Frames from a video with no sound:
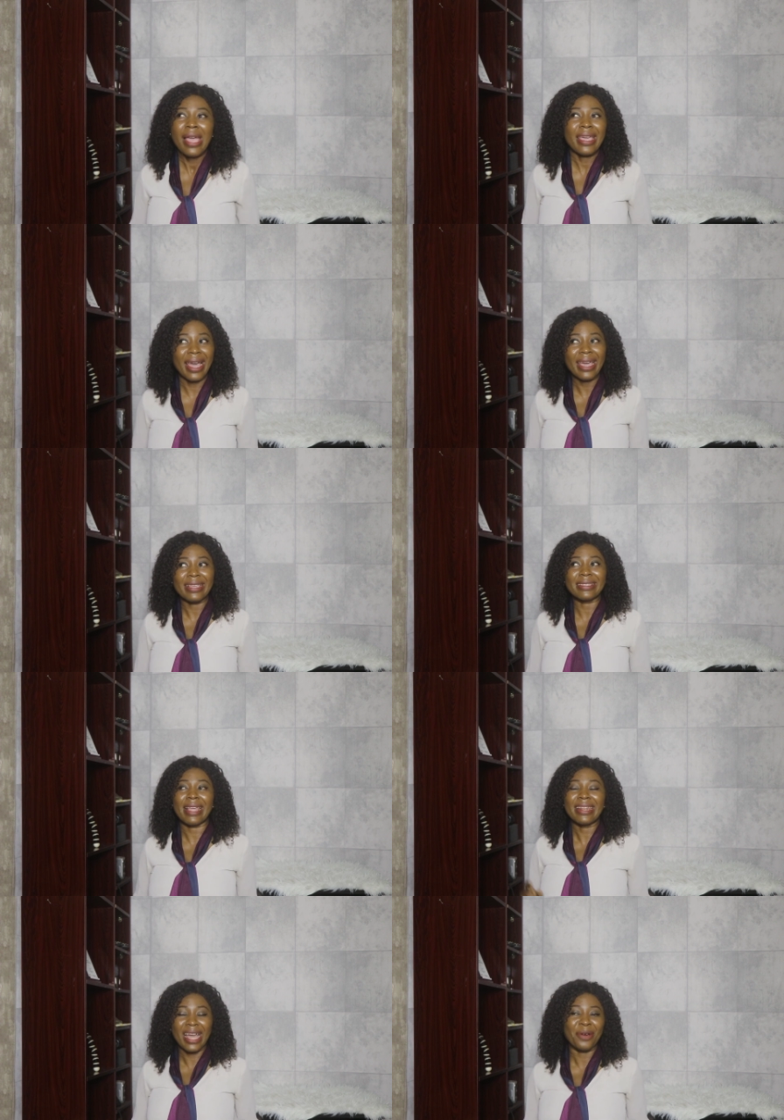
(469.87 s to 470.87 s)
Guys,
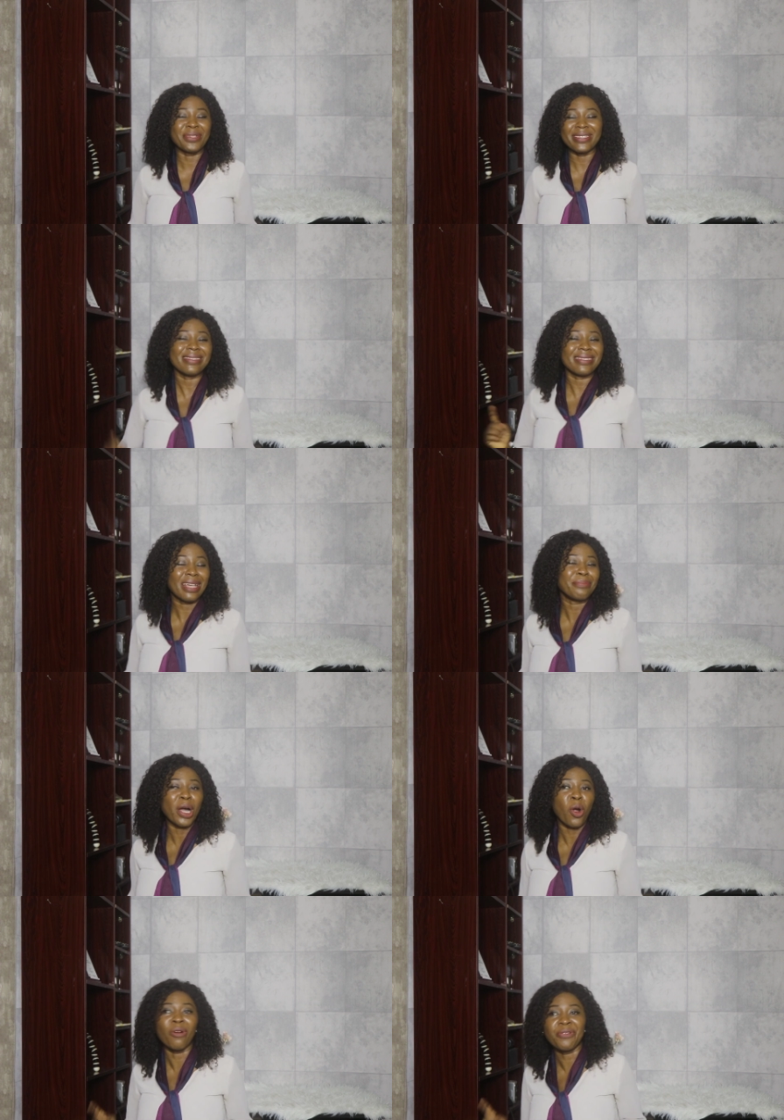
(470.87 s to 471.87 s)
now this is
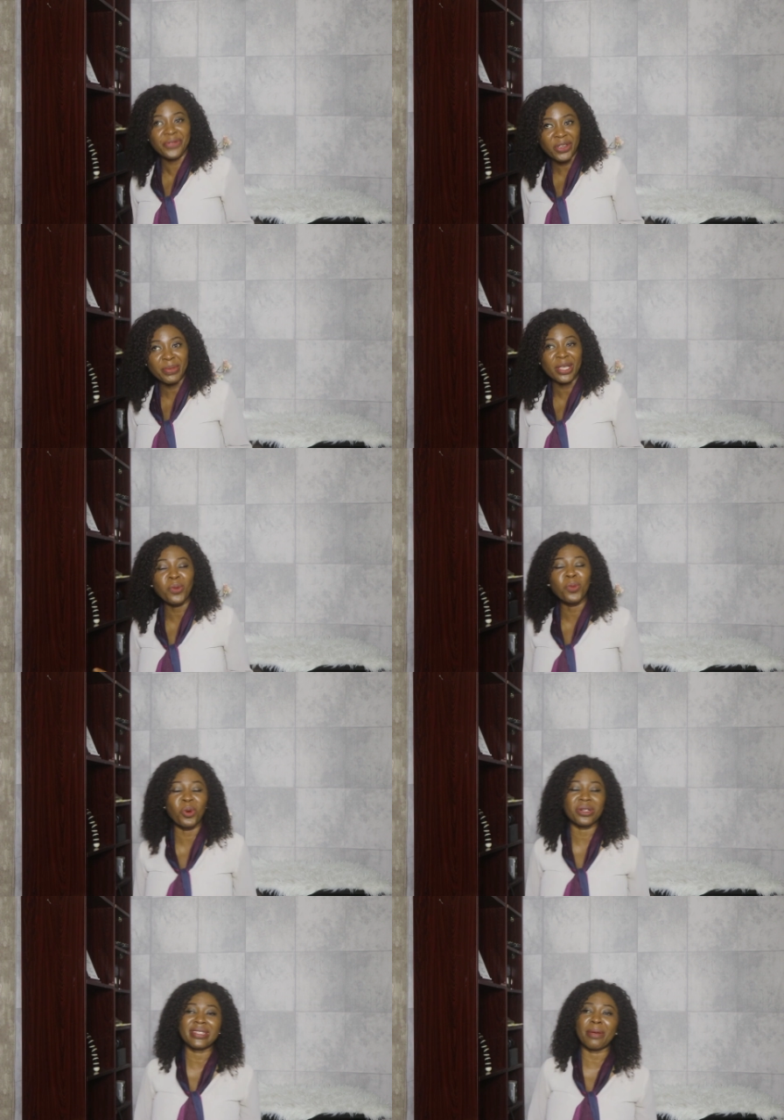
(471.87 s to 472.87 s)
Themba confirming
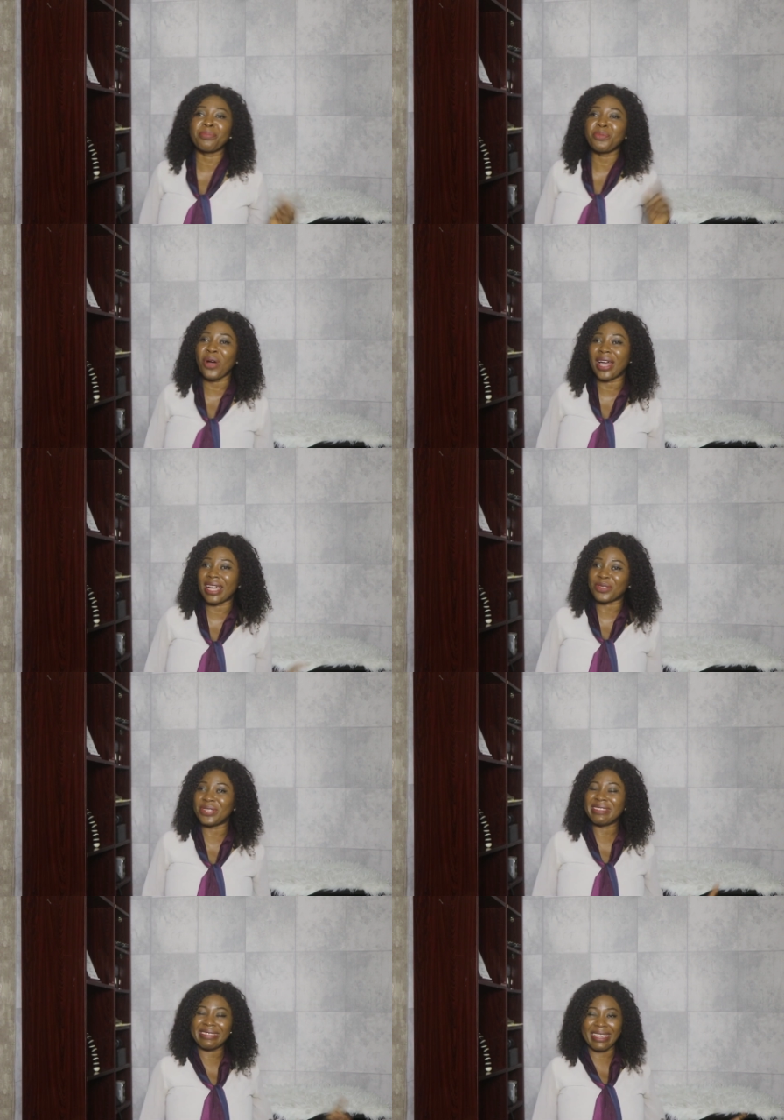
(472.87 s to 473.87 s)
what Mpho had
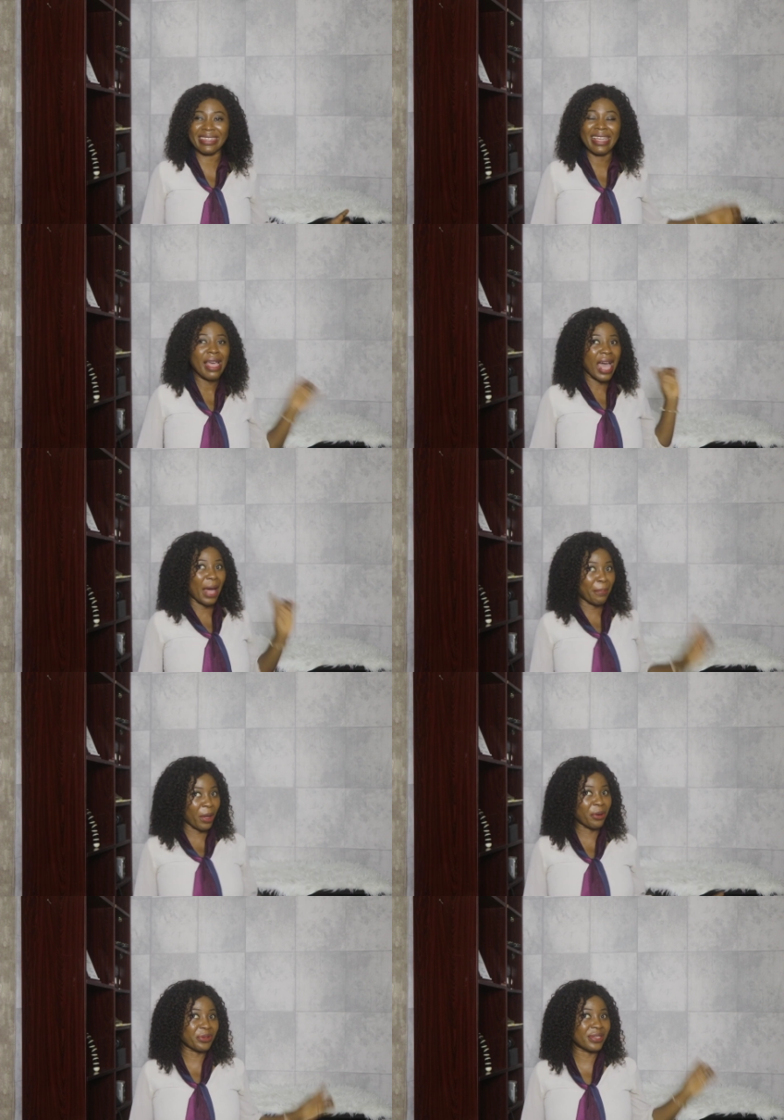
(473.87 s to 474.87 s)
actually said
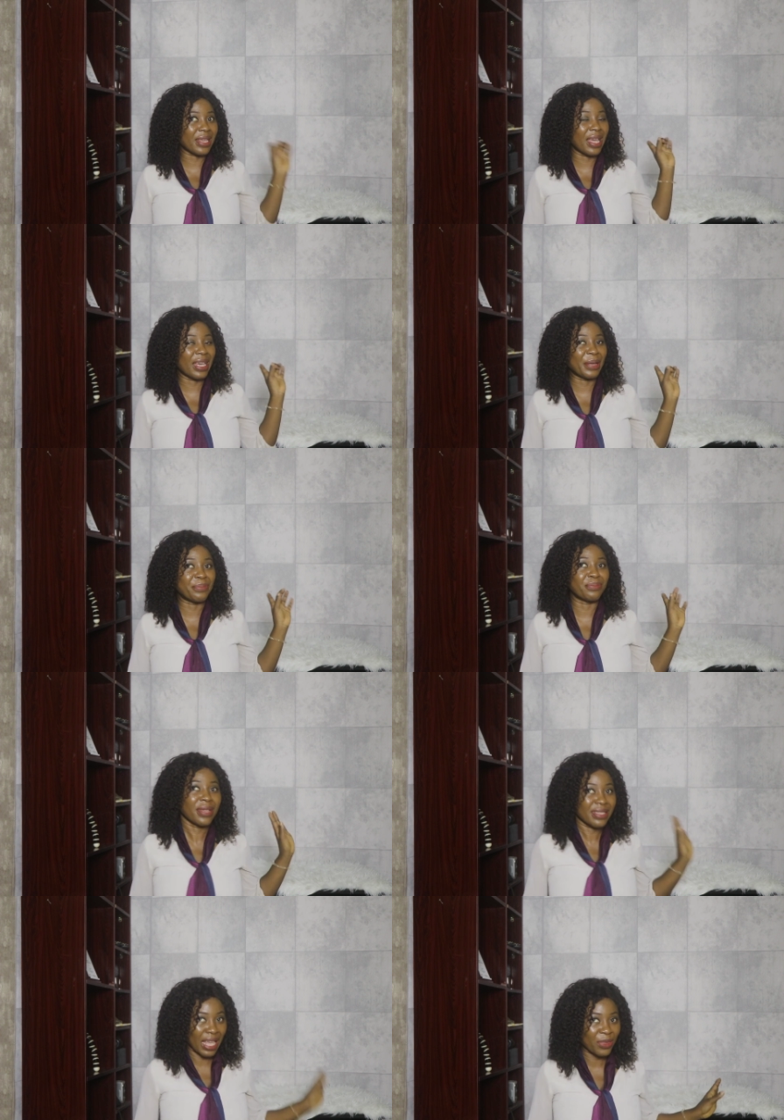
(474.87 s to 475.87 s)
about
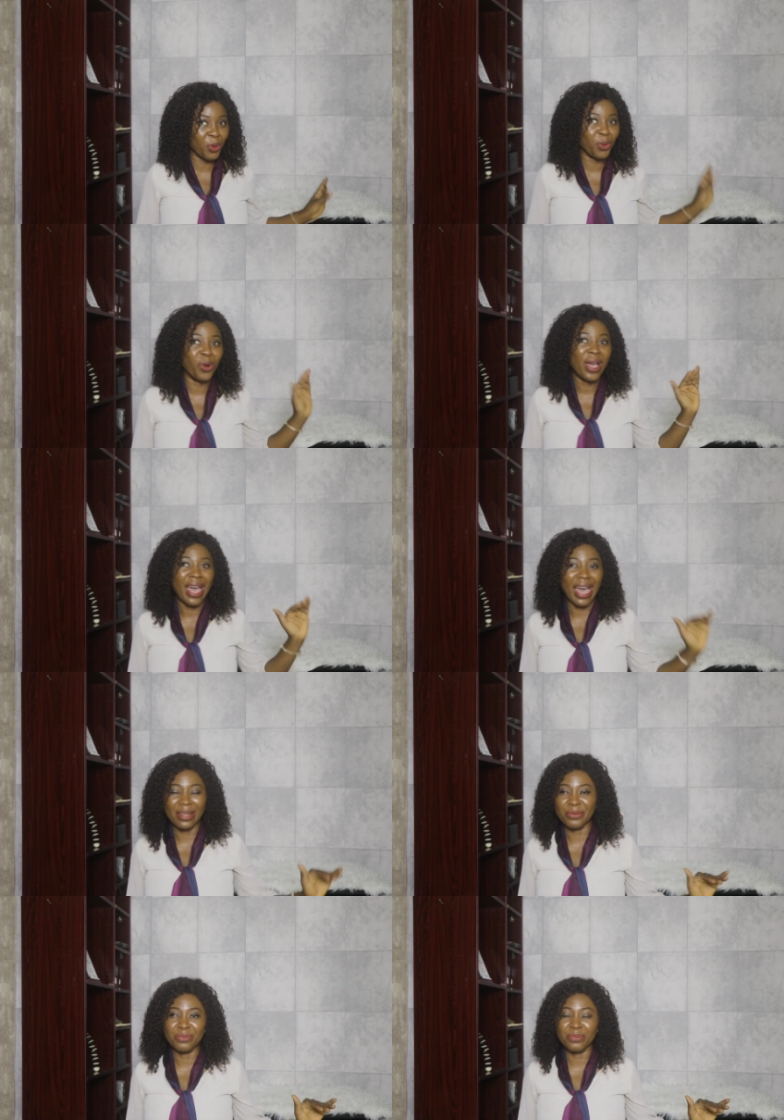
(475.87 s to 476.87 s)
Thato
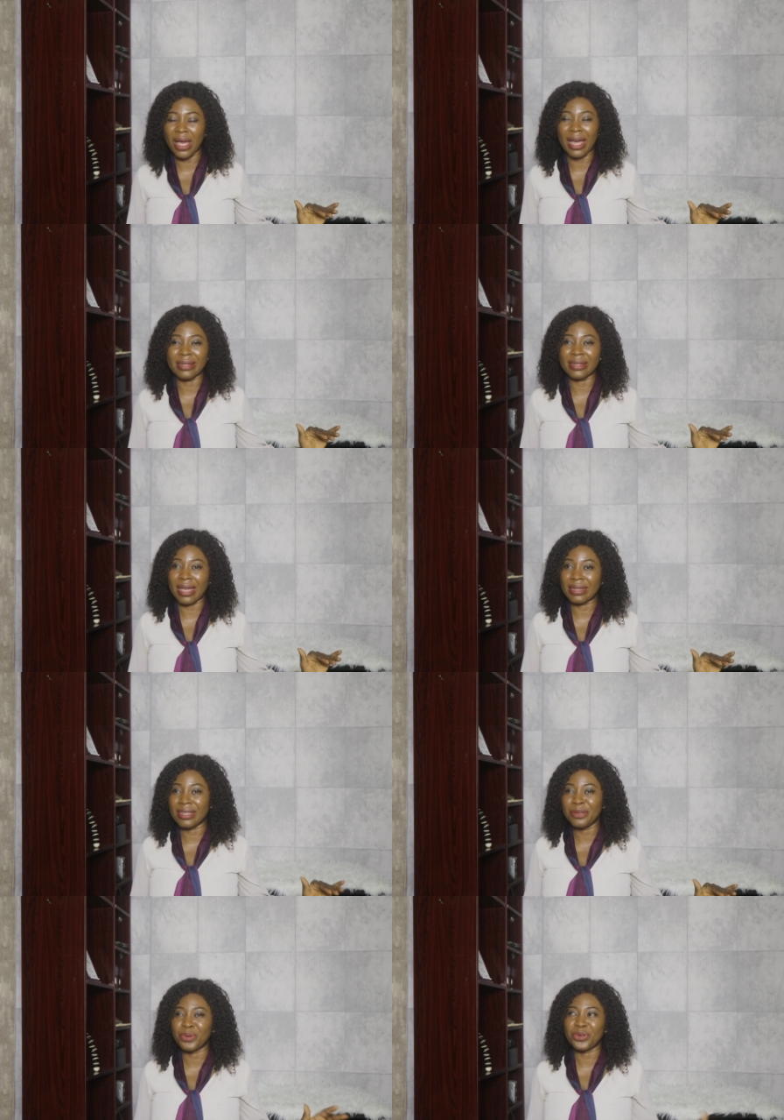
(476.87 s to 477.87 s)
and Libo.